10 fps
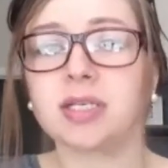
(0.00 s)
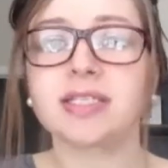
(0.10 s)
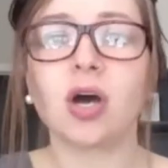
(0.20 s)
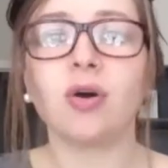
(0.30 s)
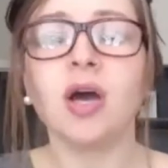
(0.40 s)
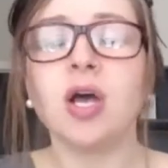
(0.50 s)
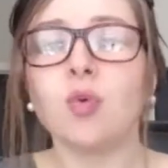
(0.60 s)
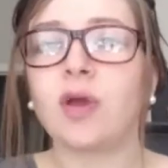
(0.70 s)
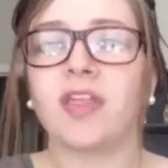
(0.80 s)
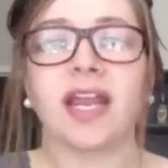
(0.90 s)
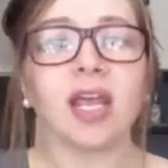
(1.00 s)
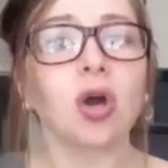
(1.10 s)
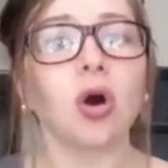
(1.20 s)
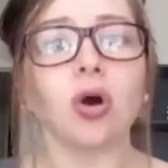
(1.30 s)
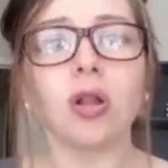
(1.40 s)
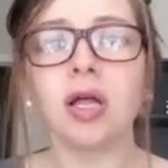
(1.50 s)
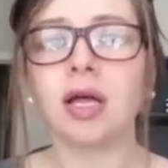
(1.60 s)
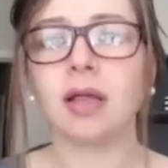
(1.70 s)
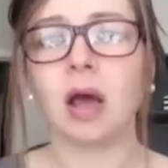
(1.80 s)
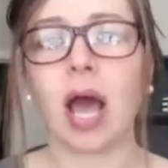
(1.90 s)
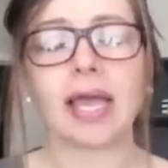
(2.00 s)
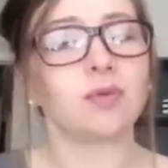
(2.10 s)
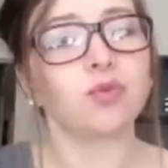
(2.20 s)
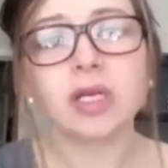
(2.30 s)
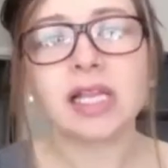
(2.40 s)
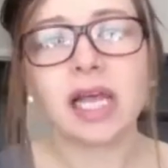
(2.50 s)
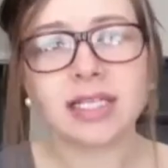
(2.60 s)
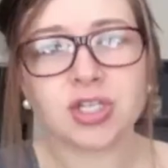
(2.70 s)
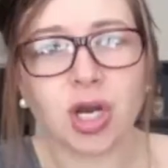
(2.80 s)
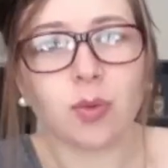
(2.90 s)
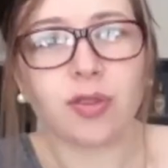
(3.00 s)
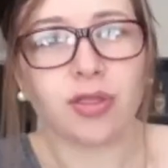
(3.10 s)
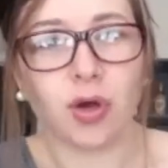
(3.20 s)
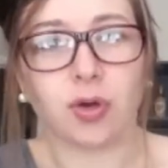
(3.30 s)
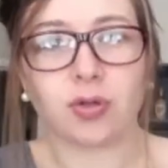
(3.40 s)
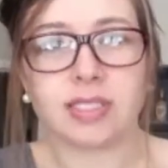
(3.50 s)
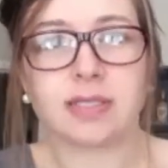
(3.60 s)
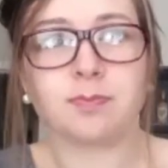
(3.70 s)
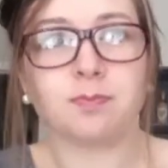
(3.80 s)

So with any goal, I really like to start with those